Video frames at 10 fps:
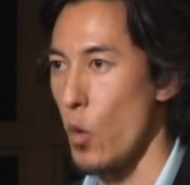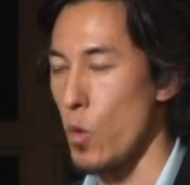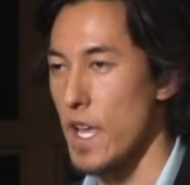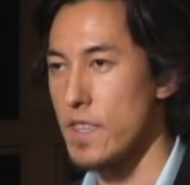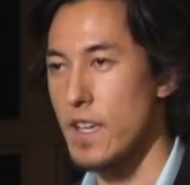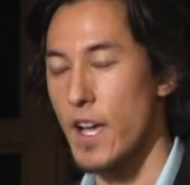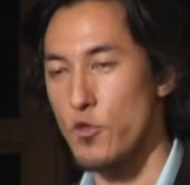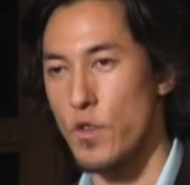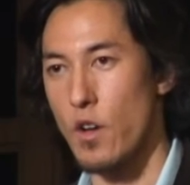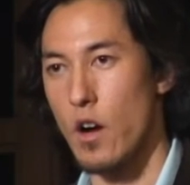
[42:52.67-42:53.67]
Well, I think I
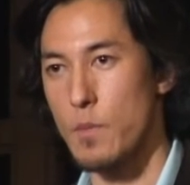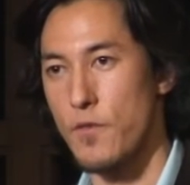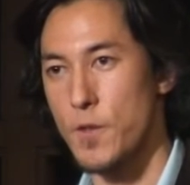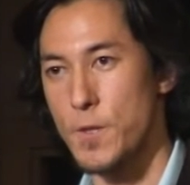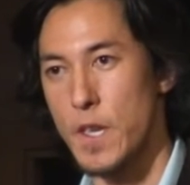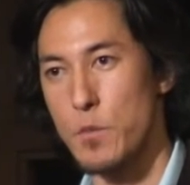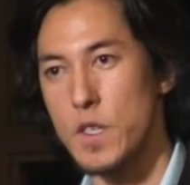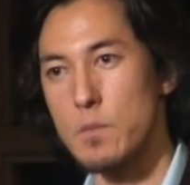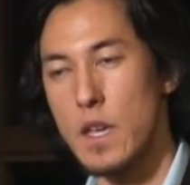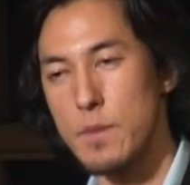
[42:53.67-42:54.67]
joined the army for the same
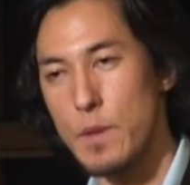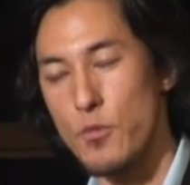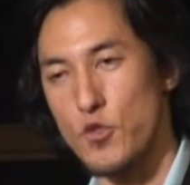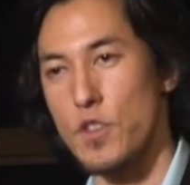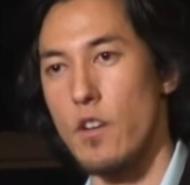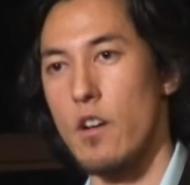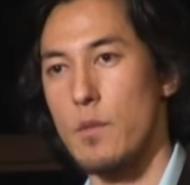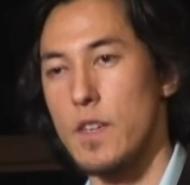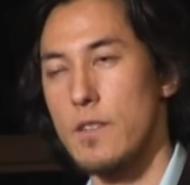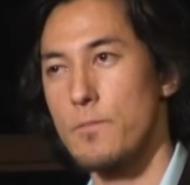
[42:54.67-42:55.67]
reason many people join the
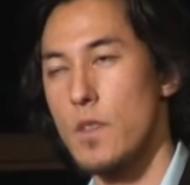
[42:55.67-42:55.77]
army.